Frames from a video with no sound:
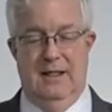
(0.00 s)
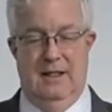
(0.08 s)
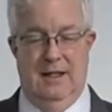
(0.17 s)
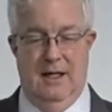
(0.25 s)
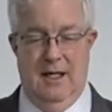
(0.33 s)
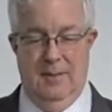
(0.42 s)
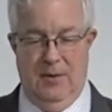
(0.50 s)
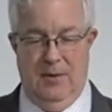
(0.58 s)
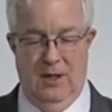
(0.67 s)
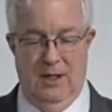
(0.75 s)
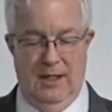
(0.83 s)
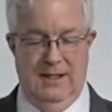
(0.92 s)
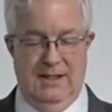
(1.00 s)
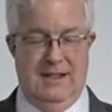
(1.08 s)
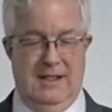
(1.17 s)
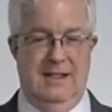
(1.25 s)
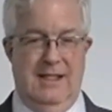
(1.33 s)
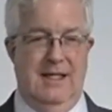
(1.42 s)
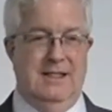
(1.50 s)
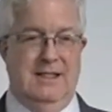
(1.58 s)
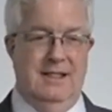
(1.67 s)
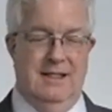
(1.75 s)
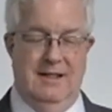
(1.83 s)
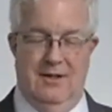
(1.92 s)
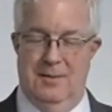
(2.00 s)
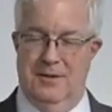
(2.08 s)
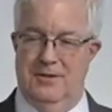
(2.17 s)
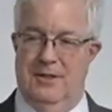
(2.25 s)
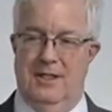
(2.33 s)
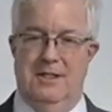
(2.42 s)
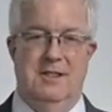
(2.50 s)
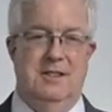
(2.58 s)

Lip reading: a non-party, has contested an arbitration